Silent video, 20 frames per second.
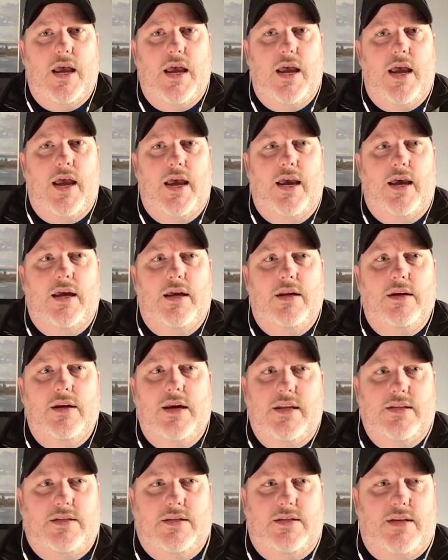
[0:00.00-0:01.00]
And
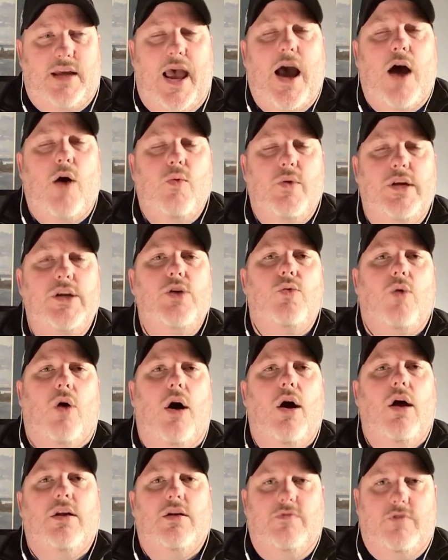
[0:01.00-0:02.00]
it's how we do
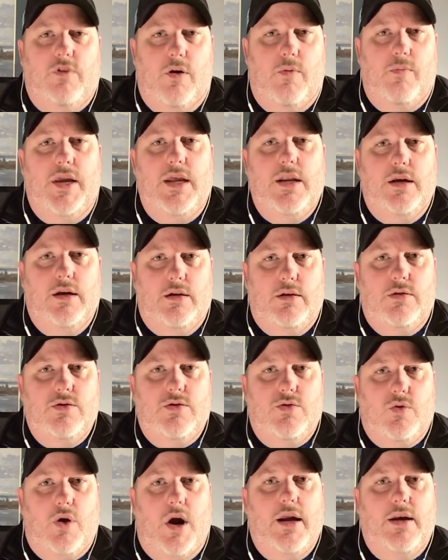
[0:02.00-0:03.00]
all of our
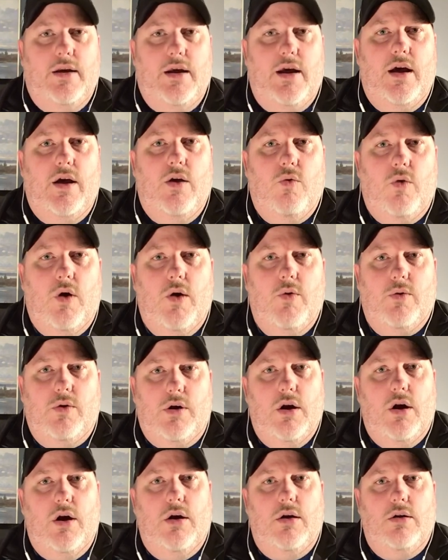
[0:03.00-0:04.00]
meetings right now while
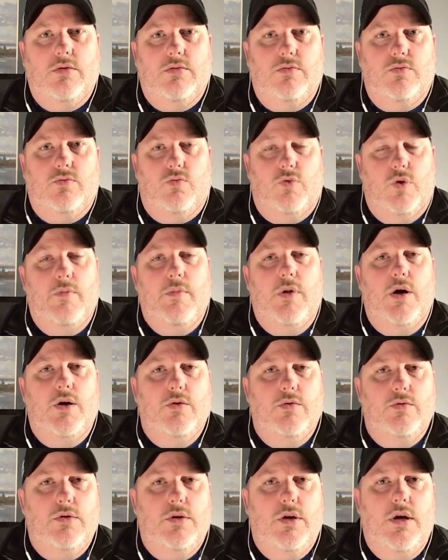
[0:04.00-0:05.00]
we're all
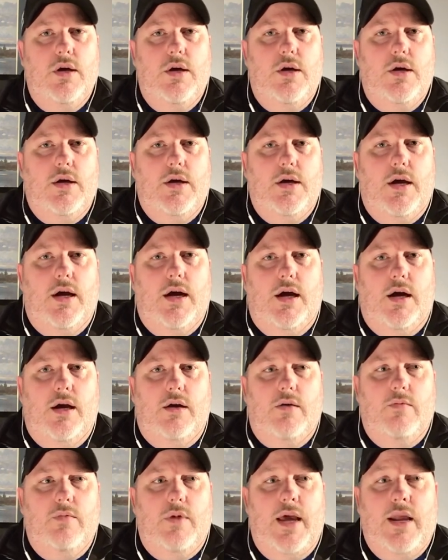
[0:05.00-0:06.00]
remote.
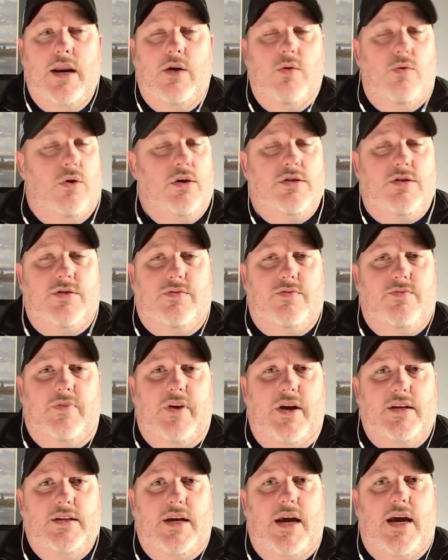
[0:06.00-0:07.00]
And it works
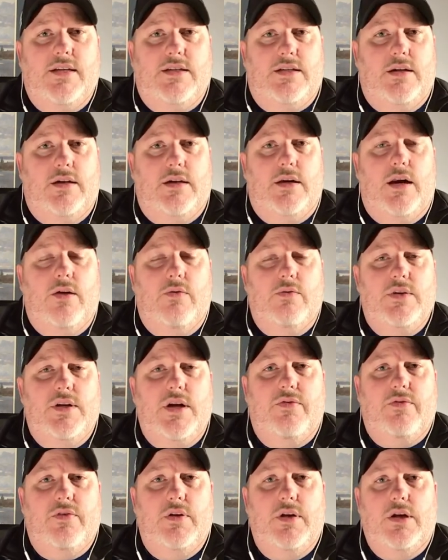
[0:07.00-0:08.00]
fantastic. And I would
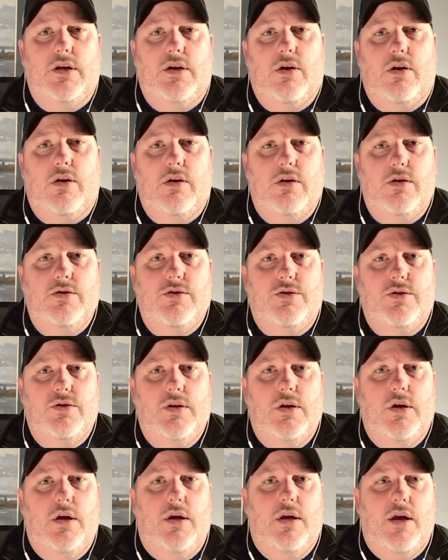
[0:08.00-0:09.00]
definitely encourage
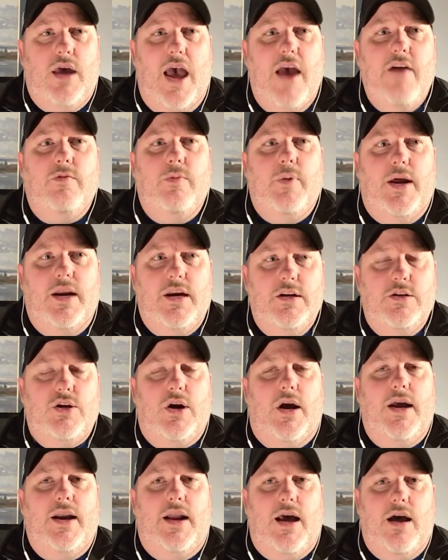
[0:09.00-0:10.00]
everybody to
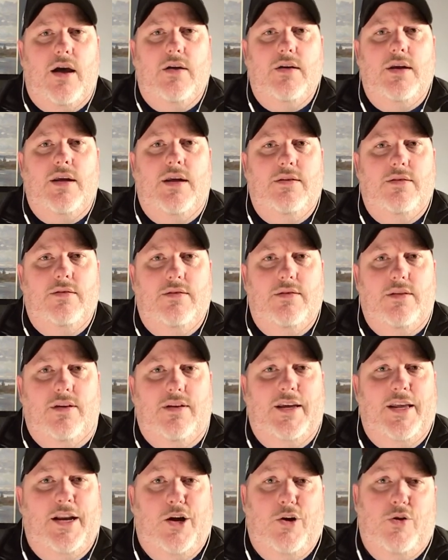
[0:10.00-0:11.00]
try it out. And,
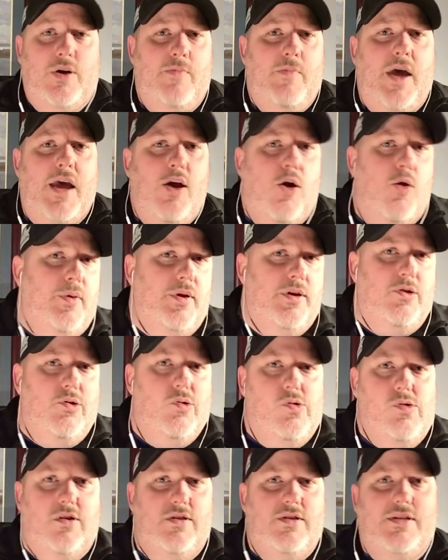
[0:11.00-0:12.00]
it may open
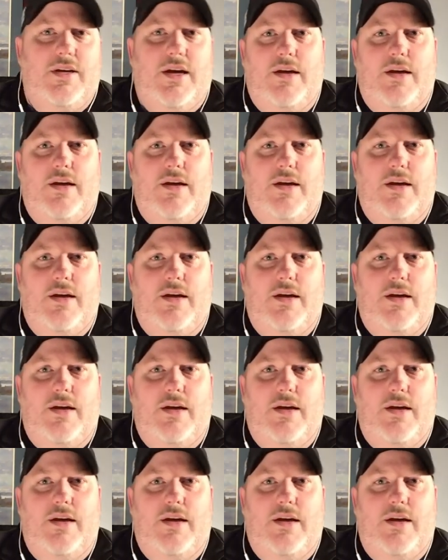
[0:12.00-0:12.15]
doors.